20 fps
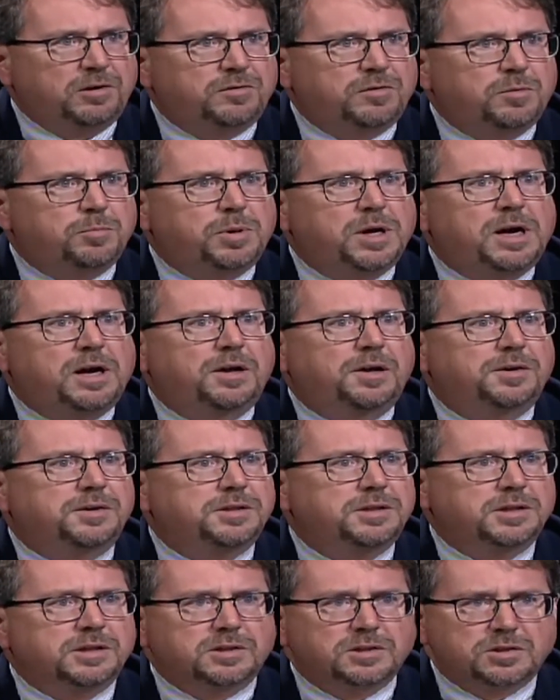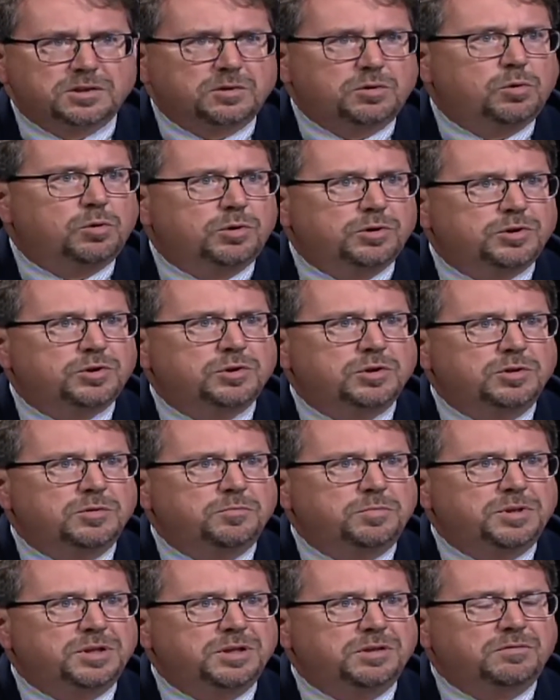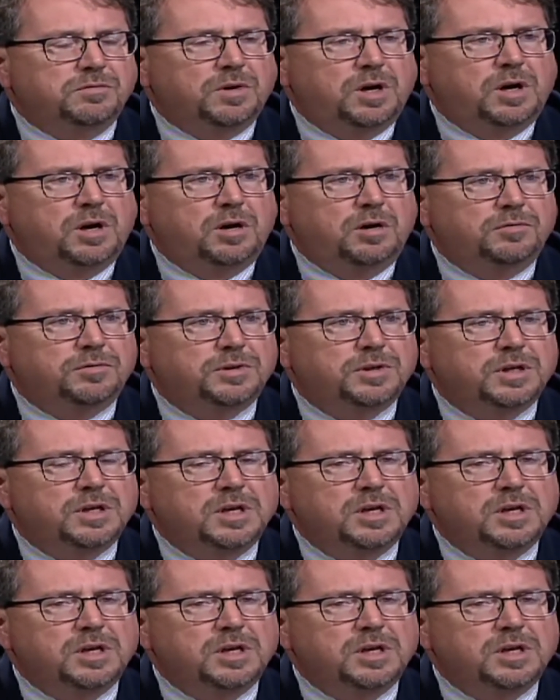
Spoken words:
for politics, the court shouldn't be involved.